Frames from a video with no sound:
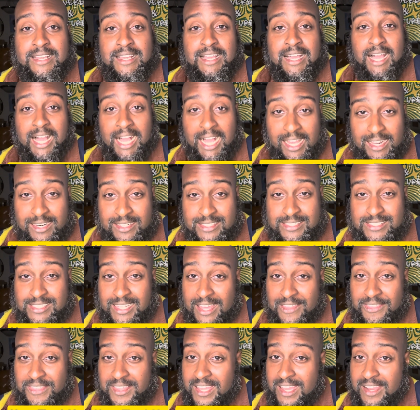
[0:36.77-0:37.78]

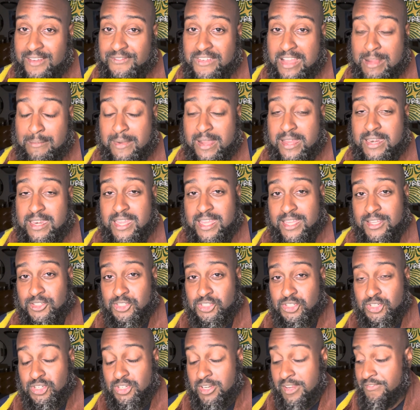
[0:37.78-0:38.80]
Honestly, I think I found my
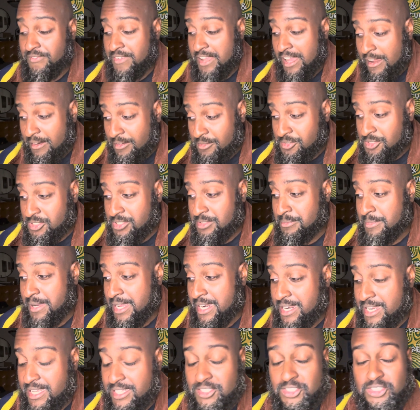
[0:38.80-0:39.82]
niche. I found
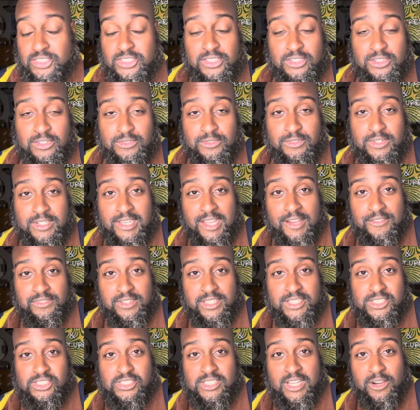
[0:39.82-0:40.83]
my niche to
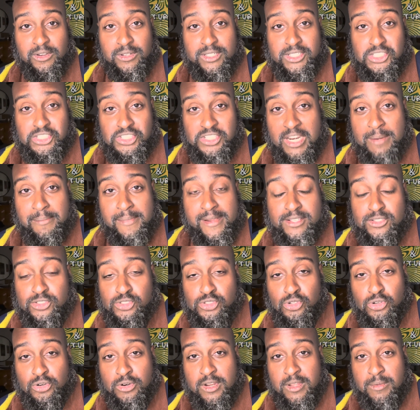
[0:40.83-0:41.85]
definitely not only share my
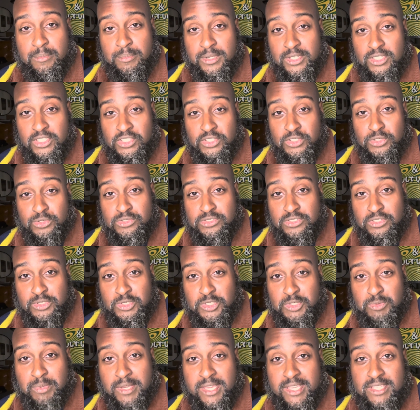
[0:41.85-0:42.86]
story, but use
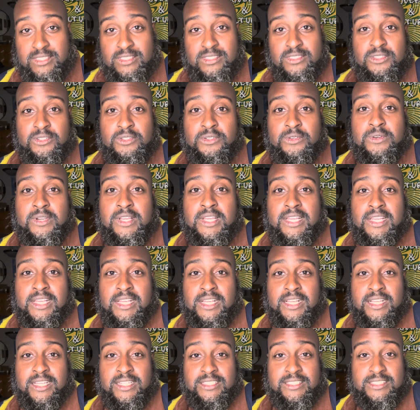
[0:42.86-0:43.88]
this space to
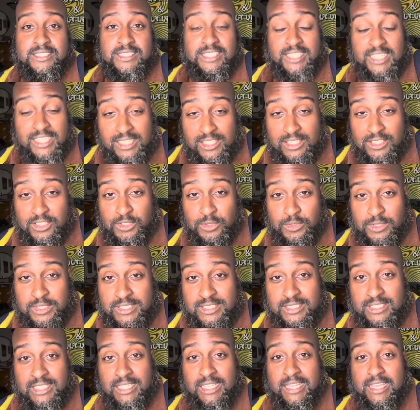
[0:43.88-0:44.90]

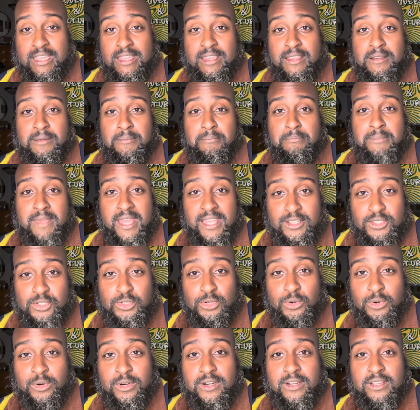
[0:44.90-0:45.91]
continuously
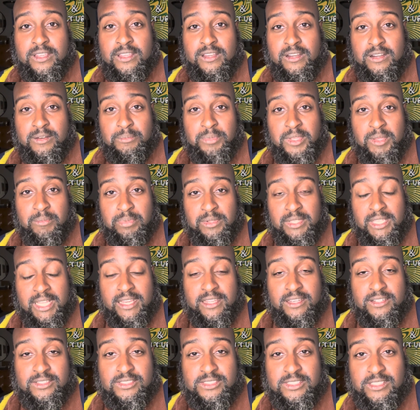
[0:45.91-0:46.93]
mentor young people
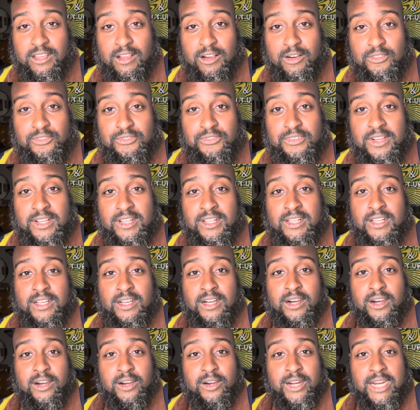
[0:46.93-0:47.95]
like yourself
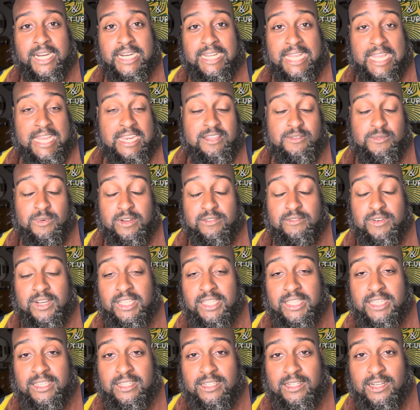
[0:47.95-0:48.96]
or anyone
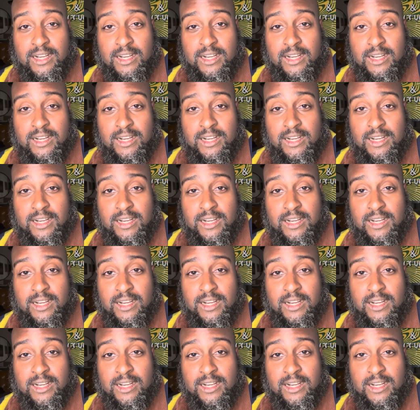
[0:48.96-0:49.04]
really